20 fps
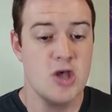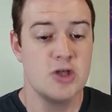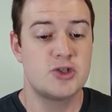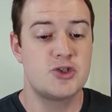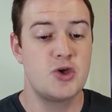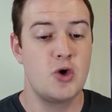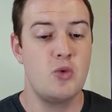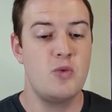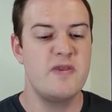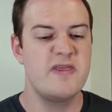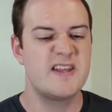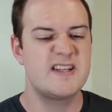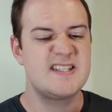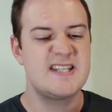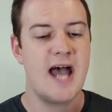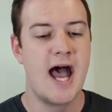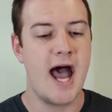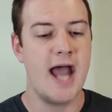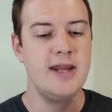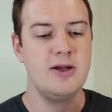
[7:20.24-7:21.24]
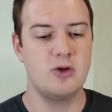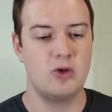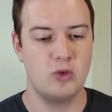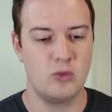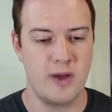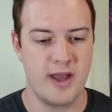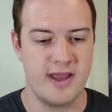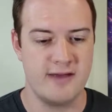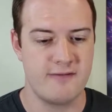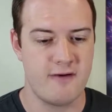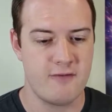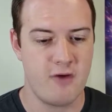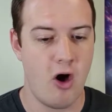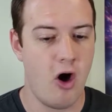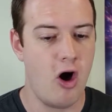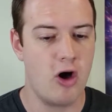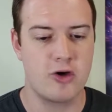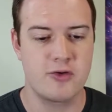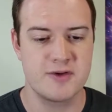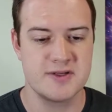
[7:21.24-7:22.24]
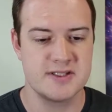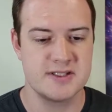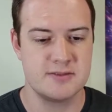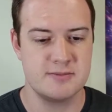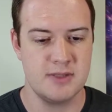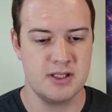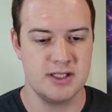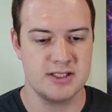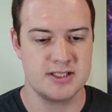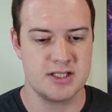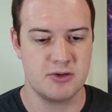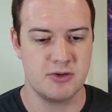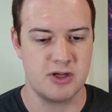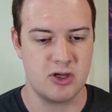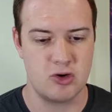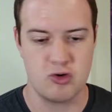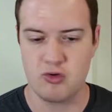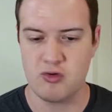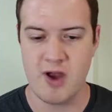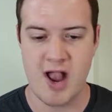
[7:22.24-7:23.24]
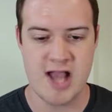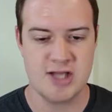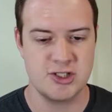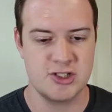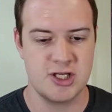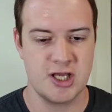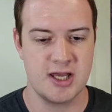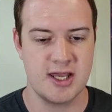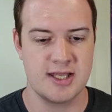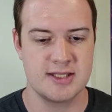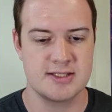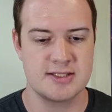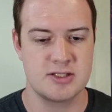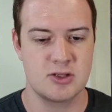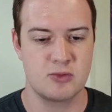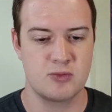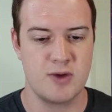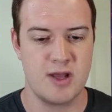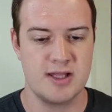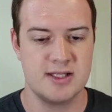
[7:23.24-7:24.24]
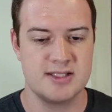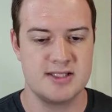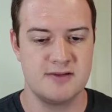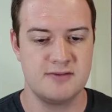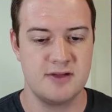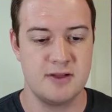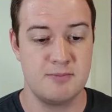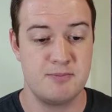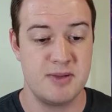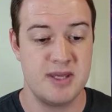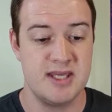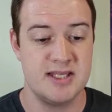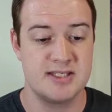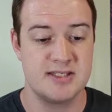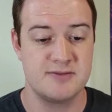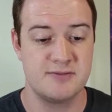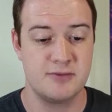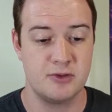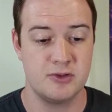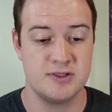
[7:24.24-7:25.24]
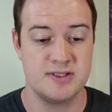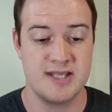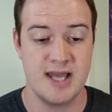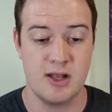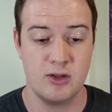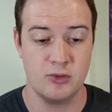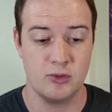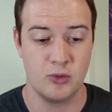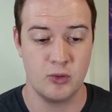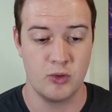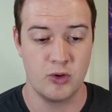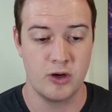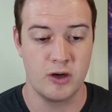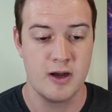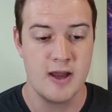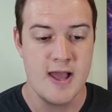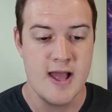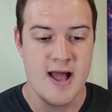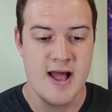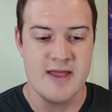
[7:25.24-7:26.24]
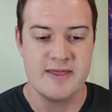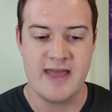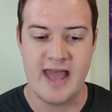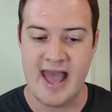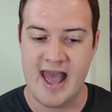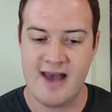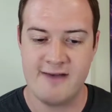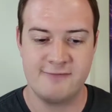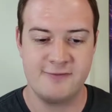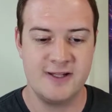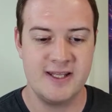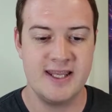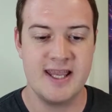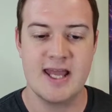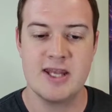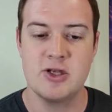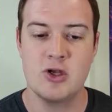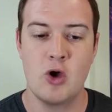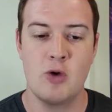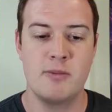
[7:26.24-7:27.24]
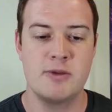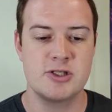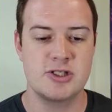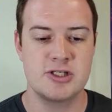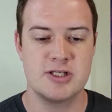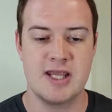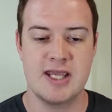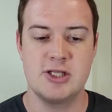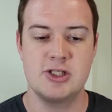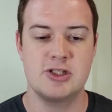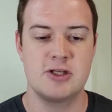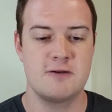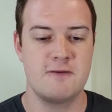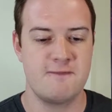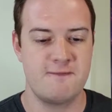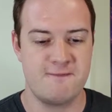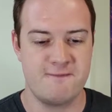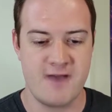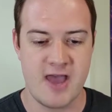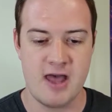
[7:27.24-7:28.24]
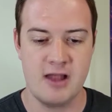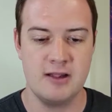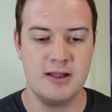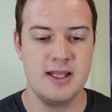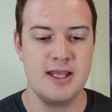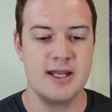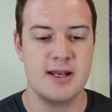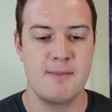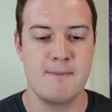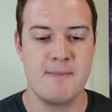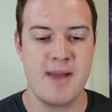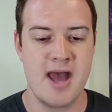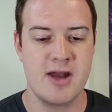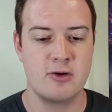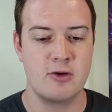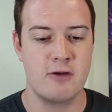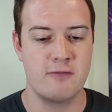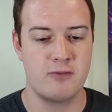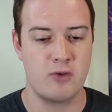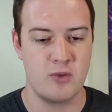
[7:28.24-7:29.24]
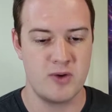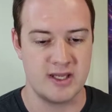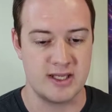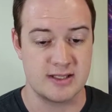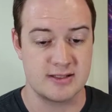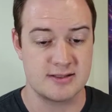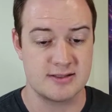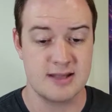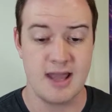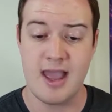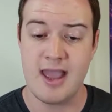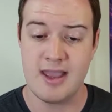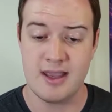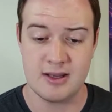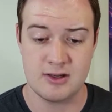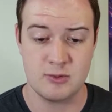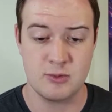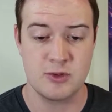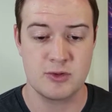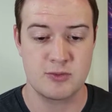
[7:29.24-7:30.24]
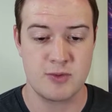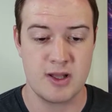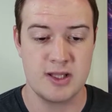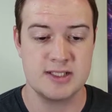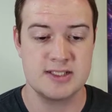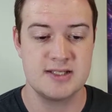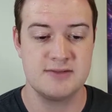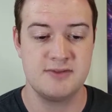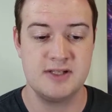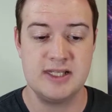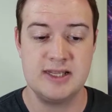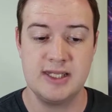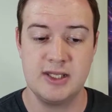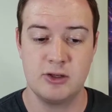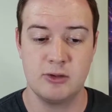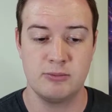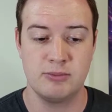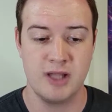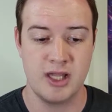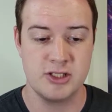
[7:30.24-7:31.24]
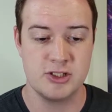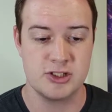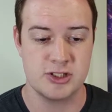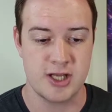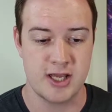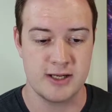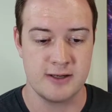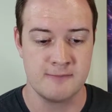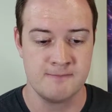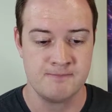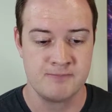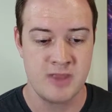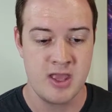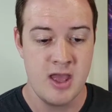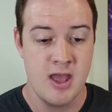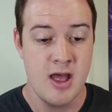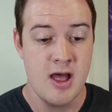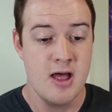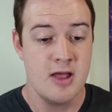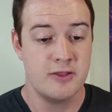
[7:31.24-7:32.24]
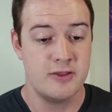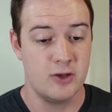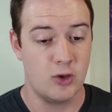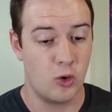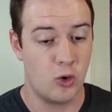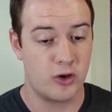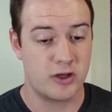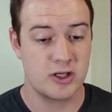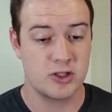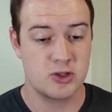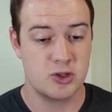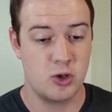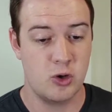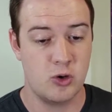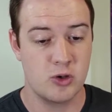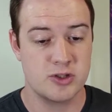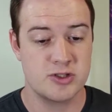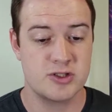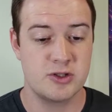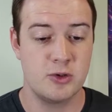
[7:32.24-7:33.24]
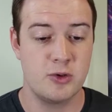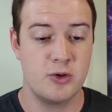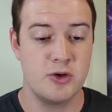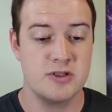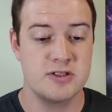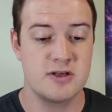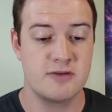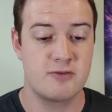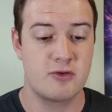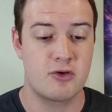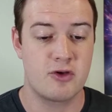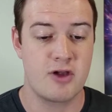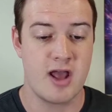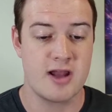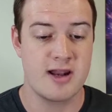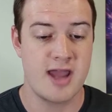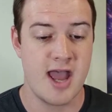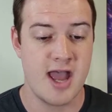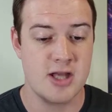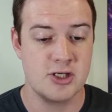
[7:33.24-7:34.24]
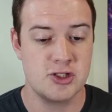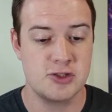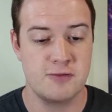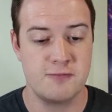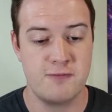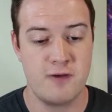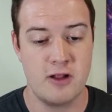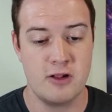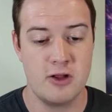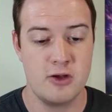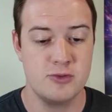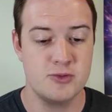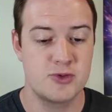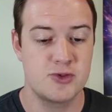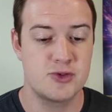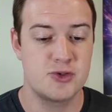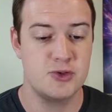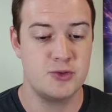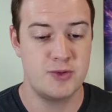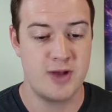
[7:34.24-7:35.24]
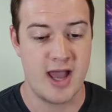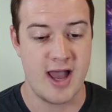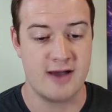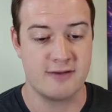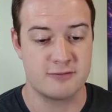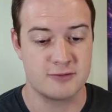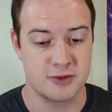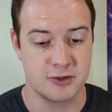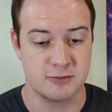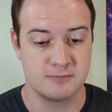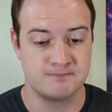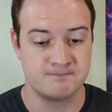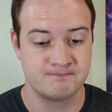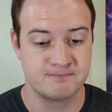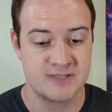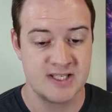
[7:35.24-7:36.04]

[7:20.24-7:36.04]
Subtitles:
So when the tidal wave of Ocrin's military crashed against the relatively peaceful Delnor, the halfling and gnomish nation fell in a matter of weeks, and with relatively little bloodshed. The orcish horse lords of Granache followed soon after.